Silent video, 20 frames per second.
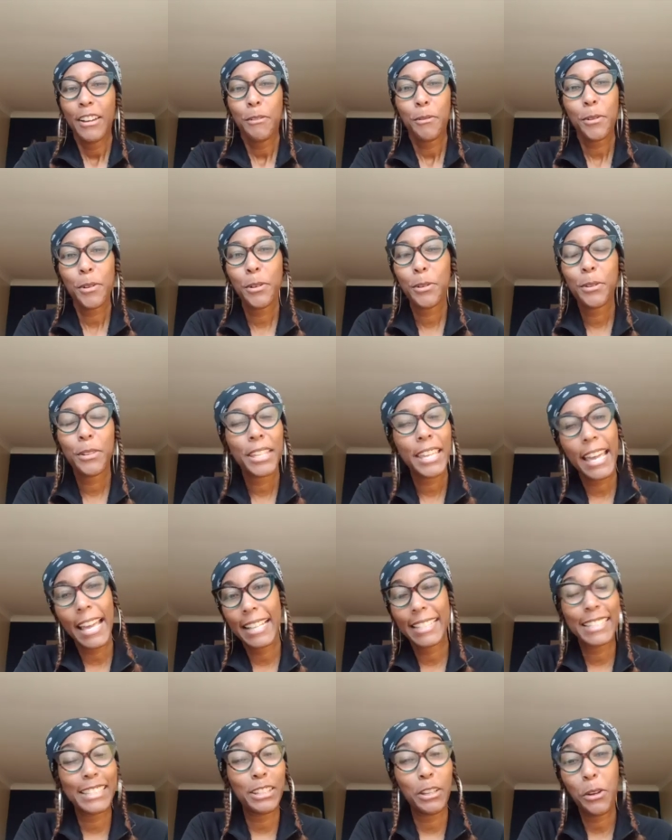Ooh,
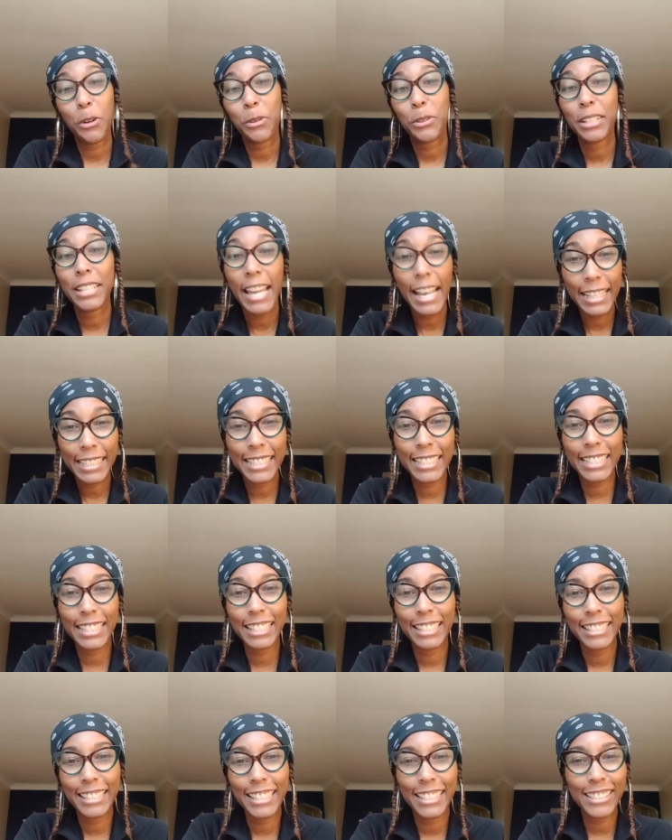yes. So
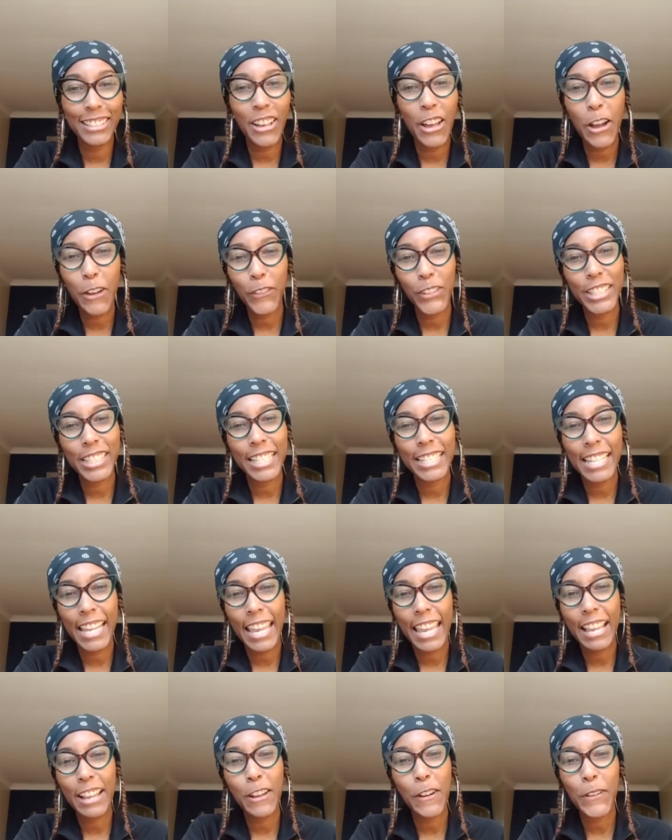that's the song for
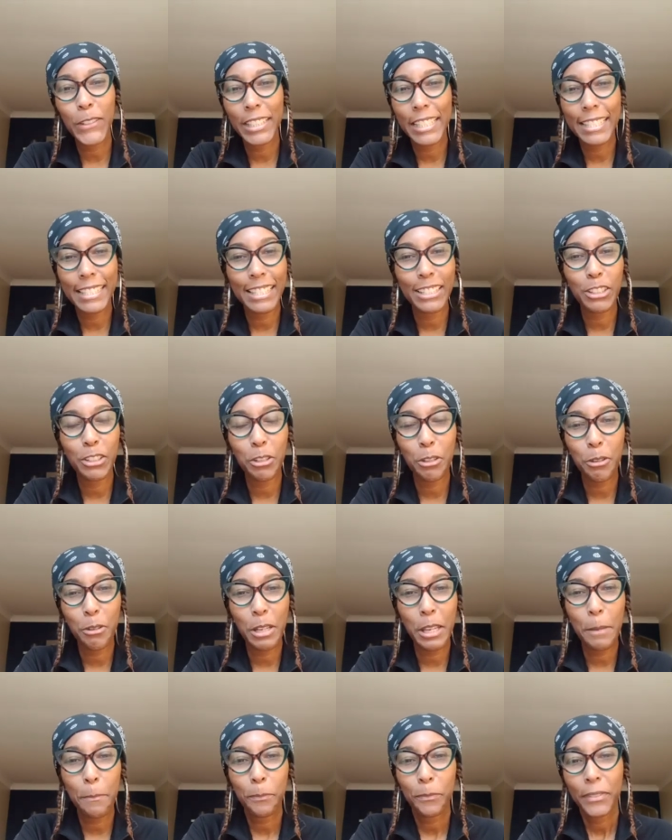today. Go listen to
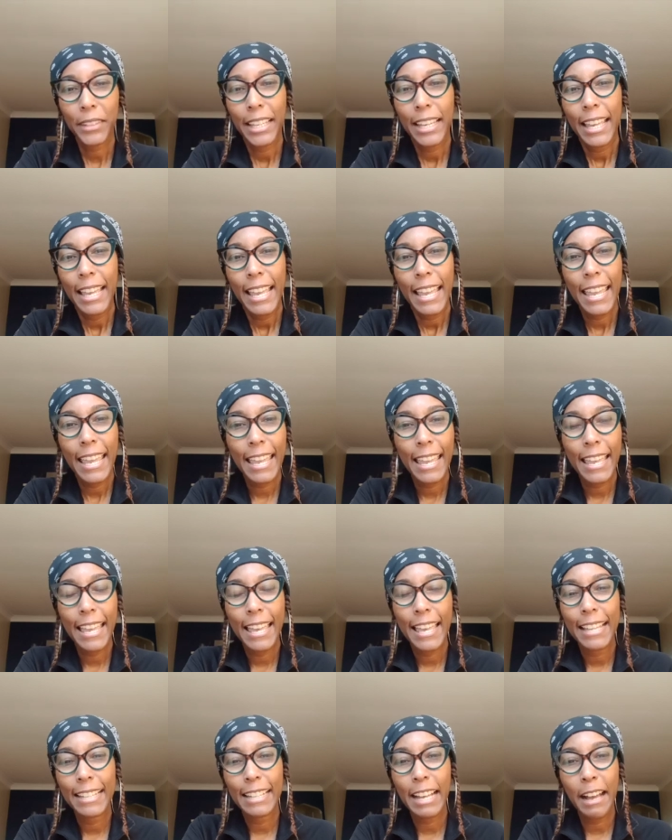it.
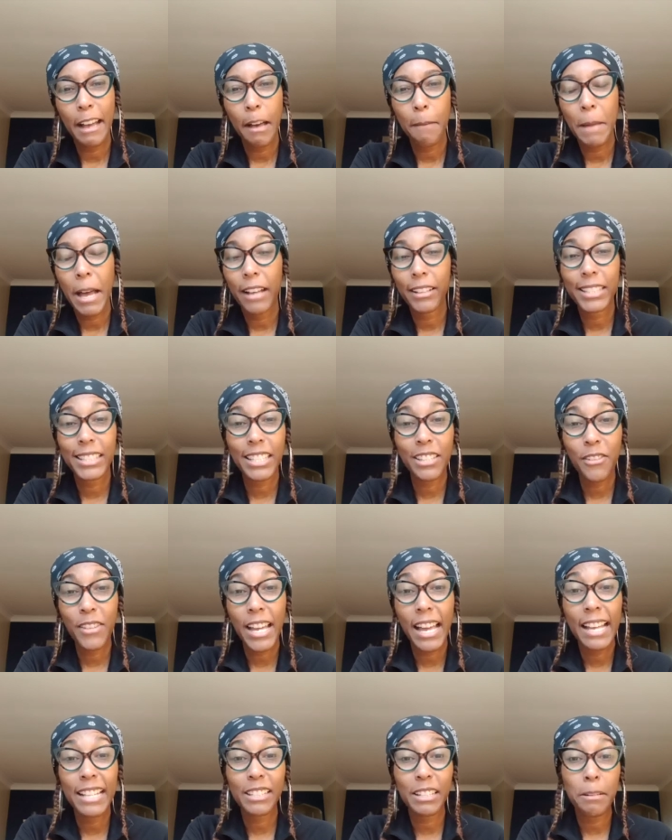And um, I'll see you
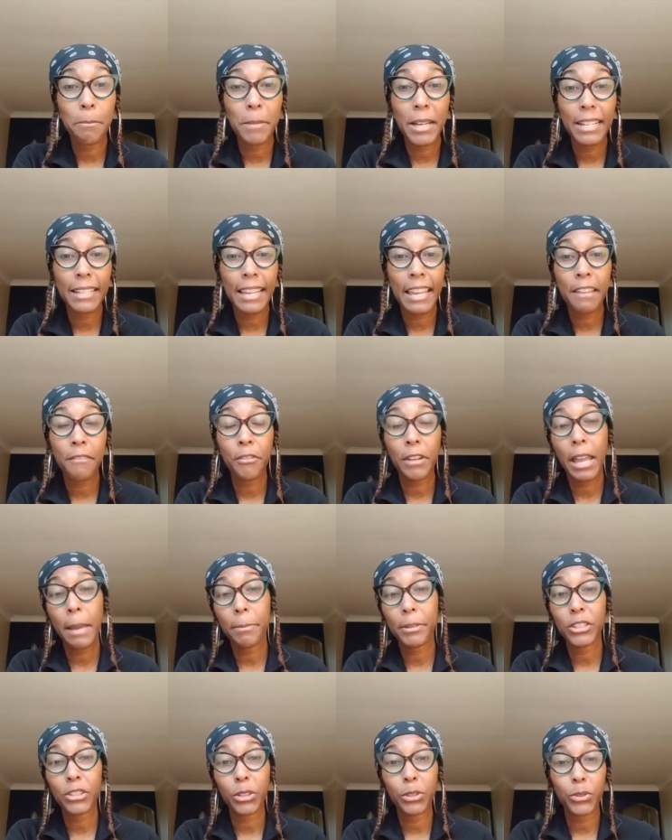guys on Monday for
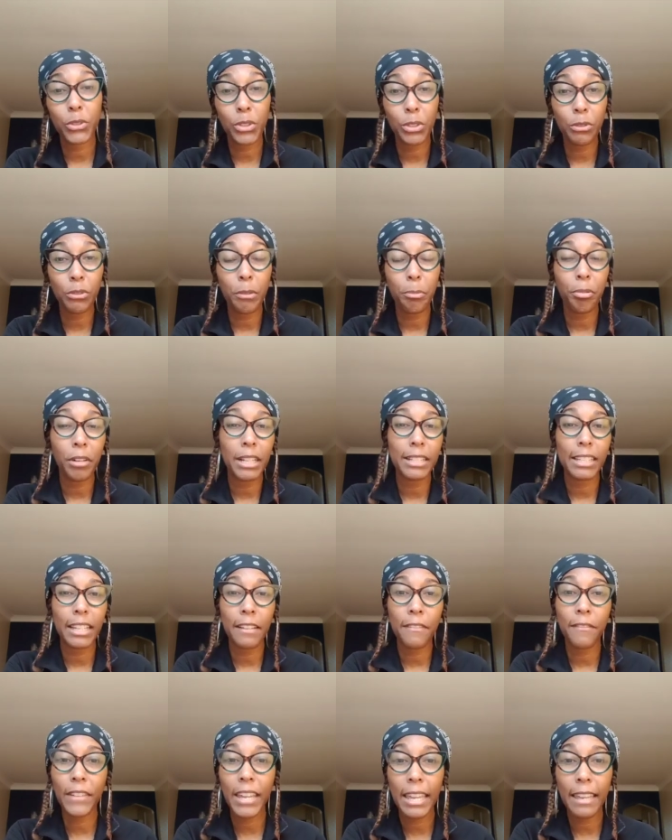episode two of
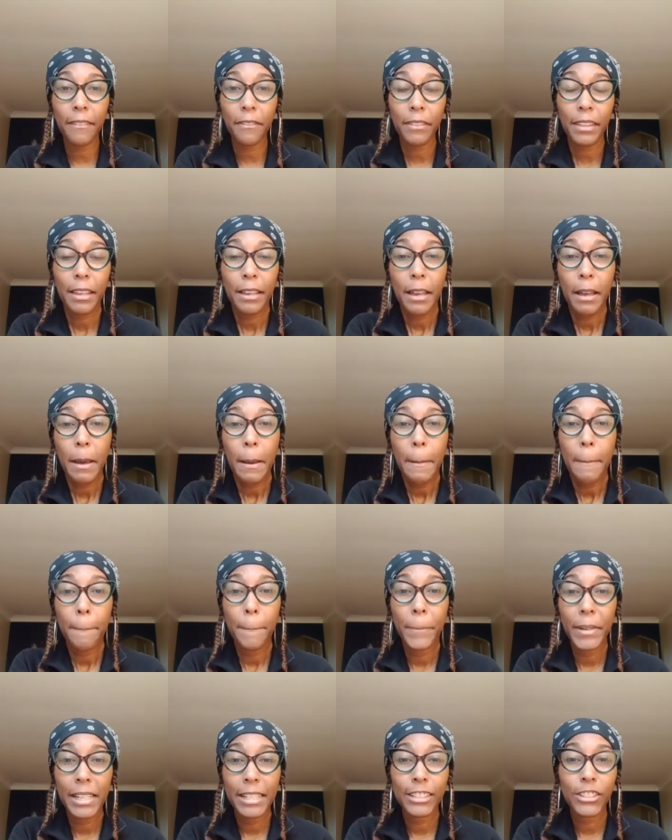Project Faith.
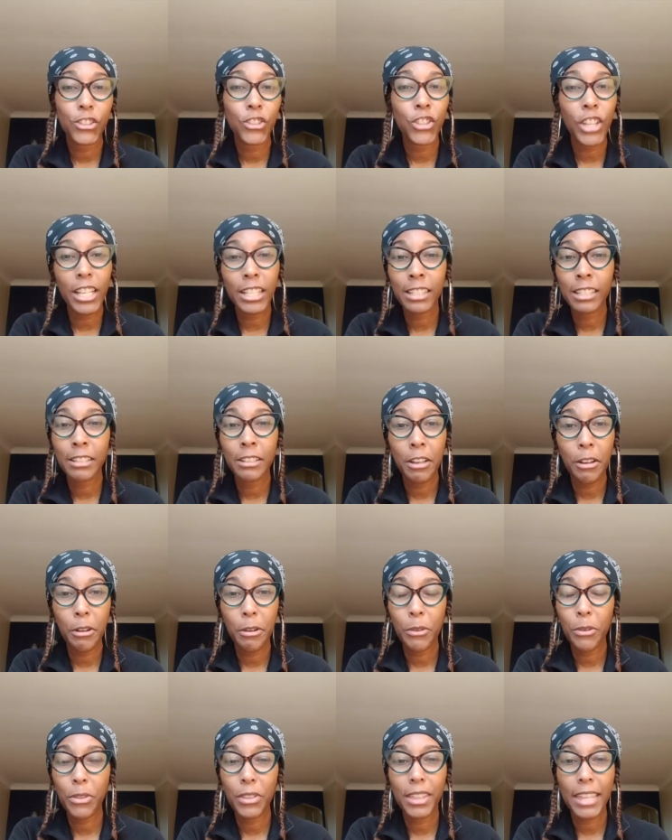But just
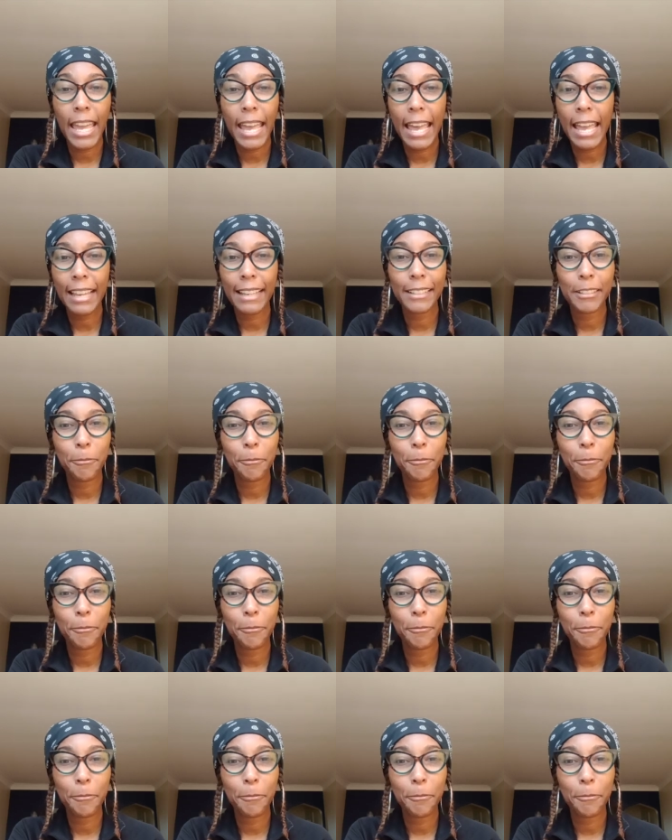know that